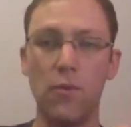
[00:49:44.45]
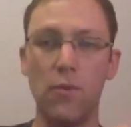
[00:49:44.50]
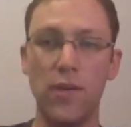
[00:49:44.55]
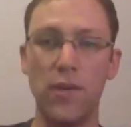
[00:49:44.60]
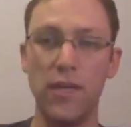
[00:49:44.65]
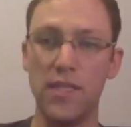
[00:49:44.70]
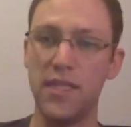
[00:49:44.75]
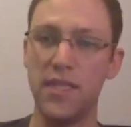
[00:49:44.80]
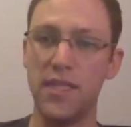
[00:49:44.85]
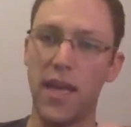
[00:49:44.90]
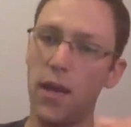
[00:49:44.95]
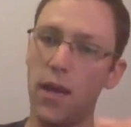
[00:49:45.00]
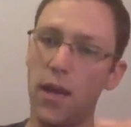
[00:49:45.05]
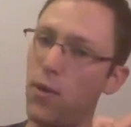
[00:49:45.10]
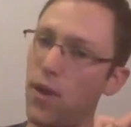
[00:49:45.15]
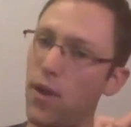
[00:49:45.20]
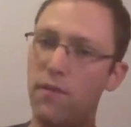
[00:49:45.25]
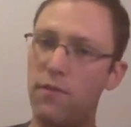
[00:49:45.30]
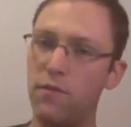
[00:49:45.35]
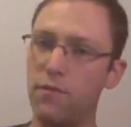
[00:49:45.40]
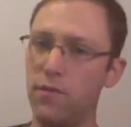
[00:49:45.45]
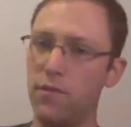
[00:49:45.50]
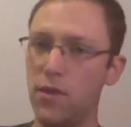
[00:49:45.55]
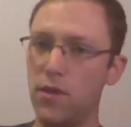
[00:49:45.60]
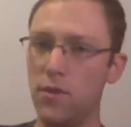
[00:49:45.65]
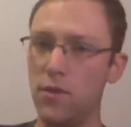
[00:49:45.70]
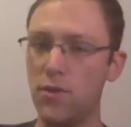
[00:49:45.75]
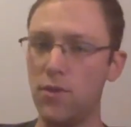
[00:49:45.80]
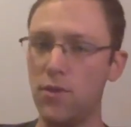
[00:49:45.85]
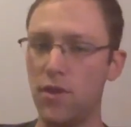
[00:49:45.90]
we say we have
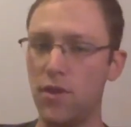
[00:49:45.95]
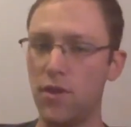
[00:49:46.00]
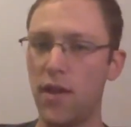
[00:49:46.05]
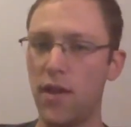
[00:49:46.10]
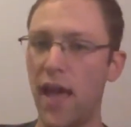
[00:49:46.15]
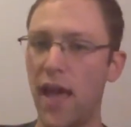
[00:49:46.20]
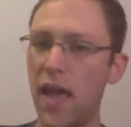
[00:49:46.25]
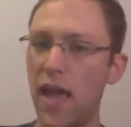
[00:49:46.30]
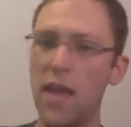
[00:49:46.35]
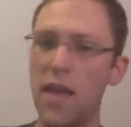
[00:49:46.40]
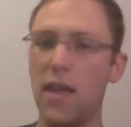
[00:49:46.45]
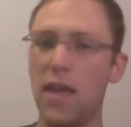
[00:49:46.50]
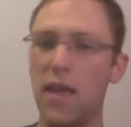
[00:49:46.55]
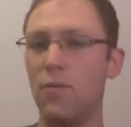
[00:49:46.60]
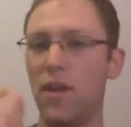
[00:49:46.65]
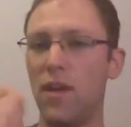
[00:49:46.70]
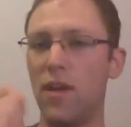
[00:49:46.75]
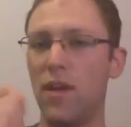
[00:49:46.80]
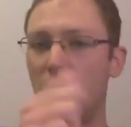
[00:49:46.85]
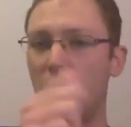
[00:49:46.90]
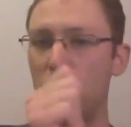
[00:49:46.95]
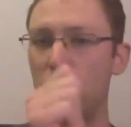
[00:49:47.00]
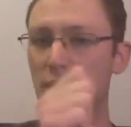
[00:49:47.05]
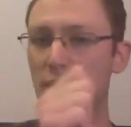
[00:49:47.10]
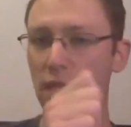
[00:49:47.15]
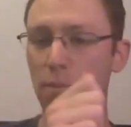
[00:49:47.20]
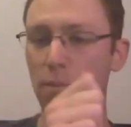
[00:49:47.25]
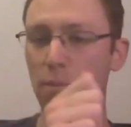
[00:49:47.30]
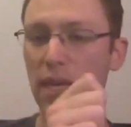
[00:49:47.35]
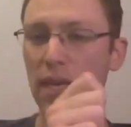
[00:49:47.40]
user A and we have
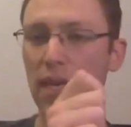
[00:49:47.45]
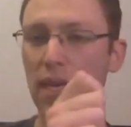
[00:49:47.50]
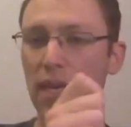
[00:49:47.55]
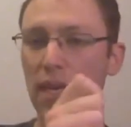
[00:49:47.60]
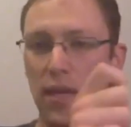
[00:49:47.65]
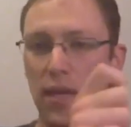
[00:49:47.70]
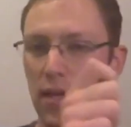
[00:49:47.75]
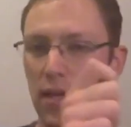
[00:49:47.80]
object B,